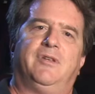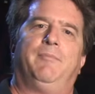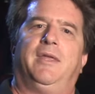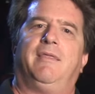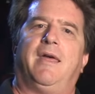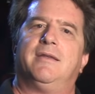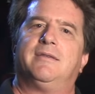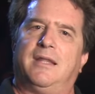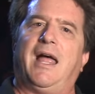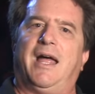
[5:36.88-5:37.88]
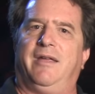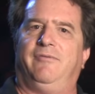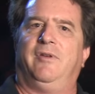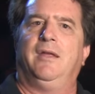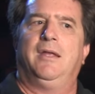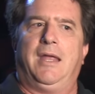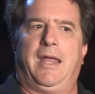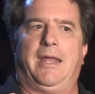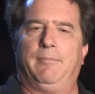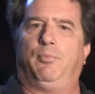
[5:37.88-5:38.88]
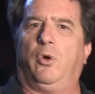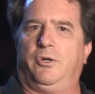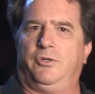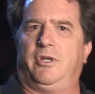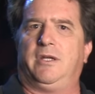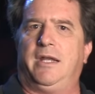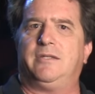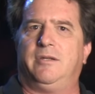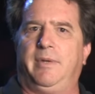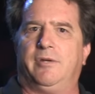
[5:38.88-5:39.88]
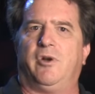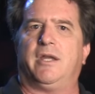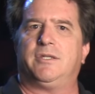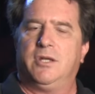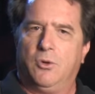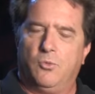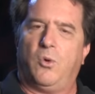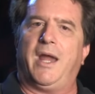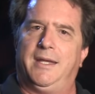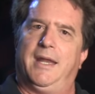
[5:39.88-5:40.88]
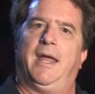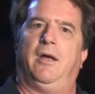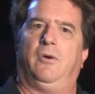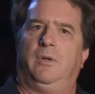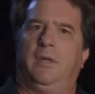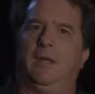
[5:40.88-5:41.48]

something that is alive and important and needs to be addressed right now.